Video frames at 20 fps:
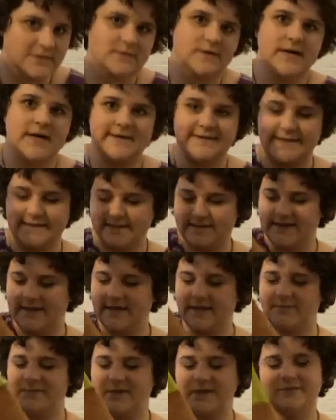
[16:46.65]
or
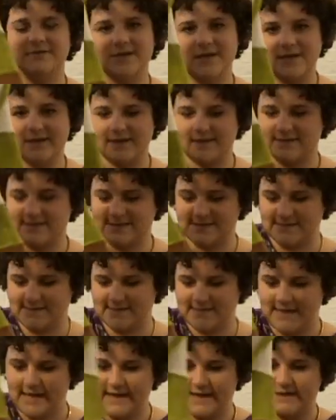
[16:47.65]
anything, but I really like that
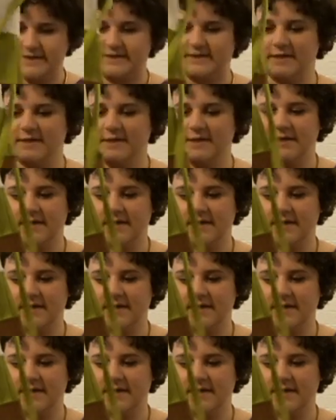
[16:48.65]
style.